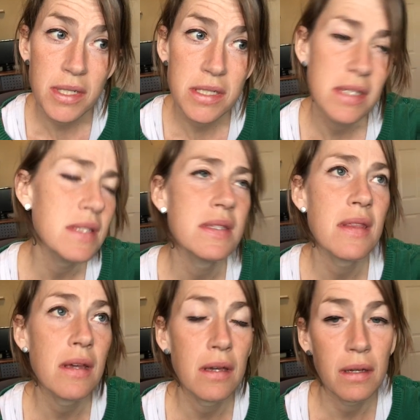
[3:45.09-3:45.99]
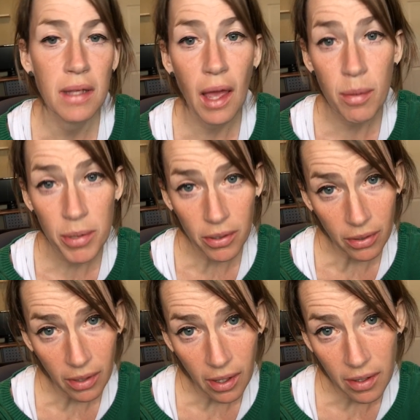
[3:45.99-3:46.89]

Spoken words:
which is the capital